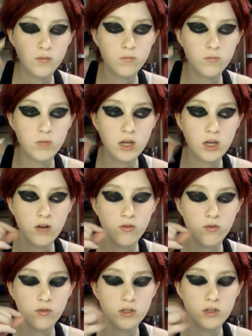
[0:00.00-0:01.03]

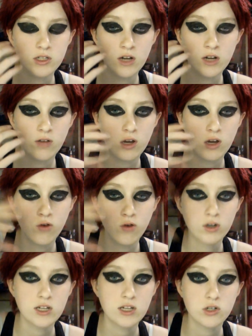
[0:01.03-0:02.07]
This is kind of like an over
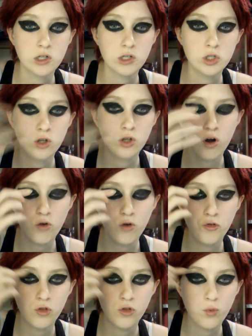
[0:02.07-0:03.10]
exaggeration of
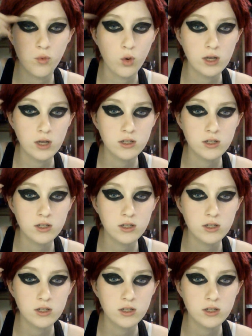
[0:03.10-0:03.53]
the point.